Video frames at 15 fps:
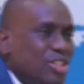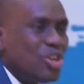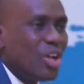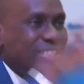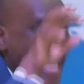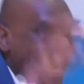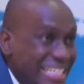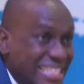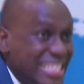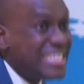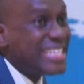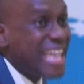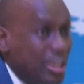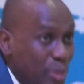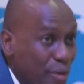not
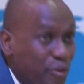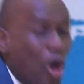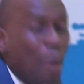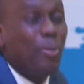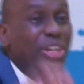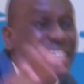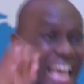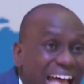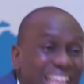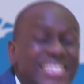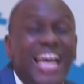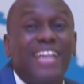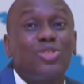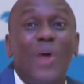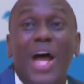existed before, but it has.
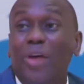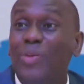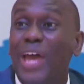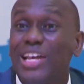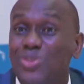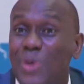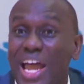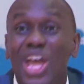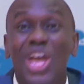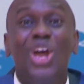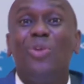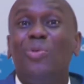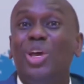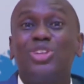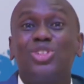That's why, that's why
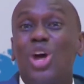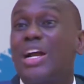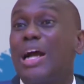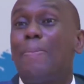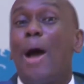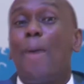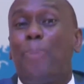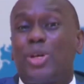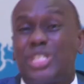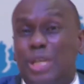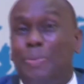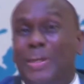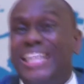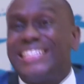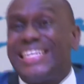we talk about
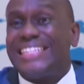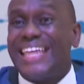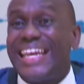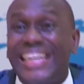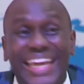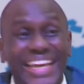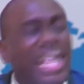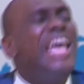possibility thinking.